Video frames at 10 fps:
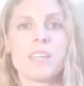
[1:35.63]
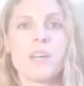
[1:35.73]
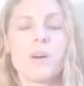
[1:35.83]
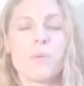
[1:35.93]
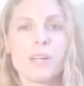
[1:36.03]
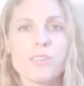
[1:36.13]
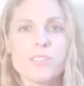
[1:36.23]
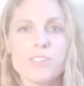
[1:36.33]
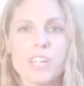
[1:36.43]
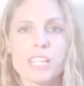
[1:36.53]
We
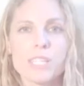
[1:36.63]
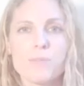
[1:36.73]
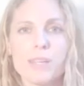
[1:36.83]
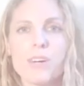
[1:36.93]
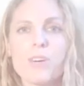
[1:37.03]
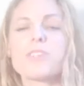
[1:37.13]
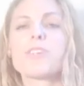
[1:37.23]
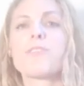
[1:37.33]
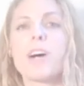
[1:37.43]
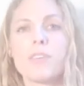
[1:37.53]
also check something called
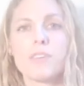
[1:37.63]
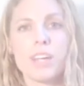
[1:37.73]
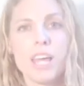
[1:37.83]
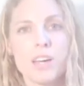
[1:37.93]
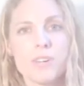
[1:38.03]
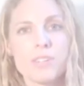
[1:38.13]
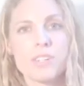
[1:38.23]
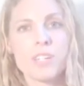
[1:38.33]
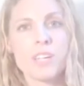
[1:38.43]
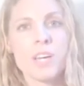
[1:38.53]
your viral load,
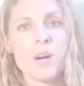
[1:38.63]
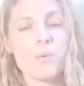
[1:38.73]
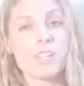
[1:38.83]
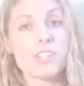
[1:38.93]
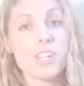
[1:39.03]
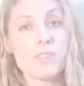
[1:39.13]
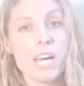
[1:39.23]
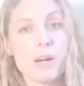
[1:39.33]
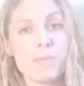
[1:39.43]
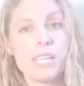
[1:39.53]
which shows
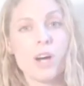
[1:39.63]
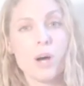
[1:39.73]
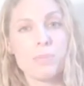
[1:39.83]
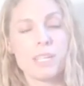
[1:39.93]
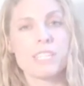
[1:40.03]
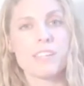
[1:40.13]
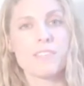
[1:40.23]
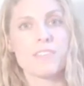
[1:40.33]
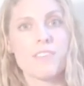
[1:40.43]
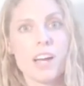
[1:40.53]
how many copies of
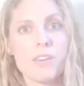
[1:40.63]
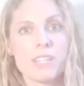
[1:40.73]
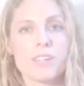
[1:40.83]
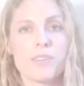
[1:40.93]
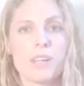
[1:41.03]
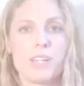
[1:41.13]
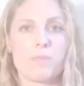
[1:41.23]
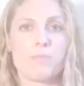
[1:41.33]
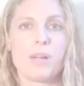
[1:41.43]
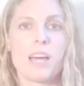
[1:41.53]
the virus are in your
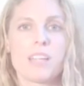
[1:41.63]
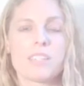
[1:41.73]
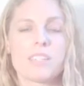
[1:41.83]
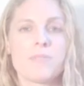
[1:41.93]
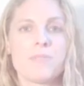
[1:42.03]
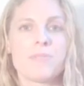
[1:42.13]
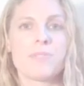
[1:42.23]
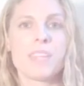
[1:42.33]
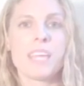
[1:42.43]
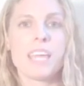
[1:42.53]
blood.
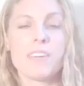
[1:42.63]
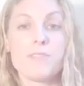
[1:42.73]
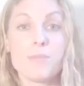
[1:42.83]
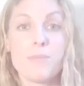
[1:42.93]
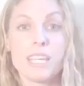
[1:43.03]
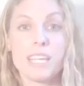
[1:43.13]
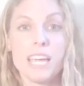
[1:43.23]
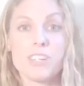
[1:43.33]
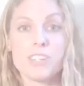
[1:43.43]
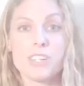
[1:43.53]
If your
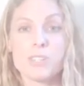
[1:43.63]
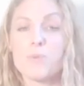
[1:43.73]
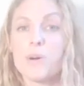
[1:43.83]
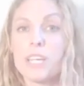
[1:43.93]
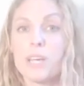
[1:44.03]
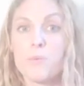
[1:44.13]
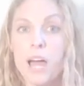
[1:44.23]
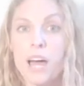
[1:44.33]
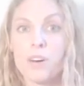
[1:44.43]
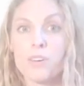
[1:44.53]
medication is working
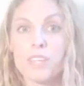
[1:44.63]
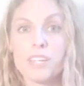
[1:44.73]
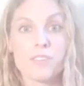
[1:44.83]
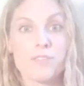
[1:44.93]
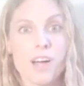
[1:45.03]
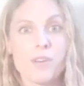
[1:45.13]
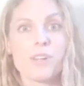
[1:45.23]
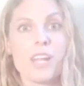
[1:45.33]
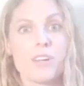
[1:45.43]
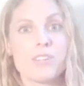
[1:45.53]
well, then your
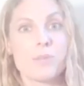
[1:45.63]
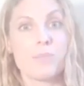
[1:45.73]
viral load should be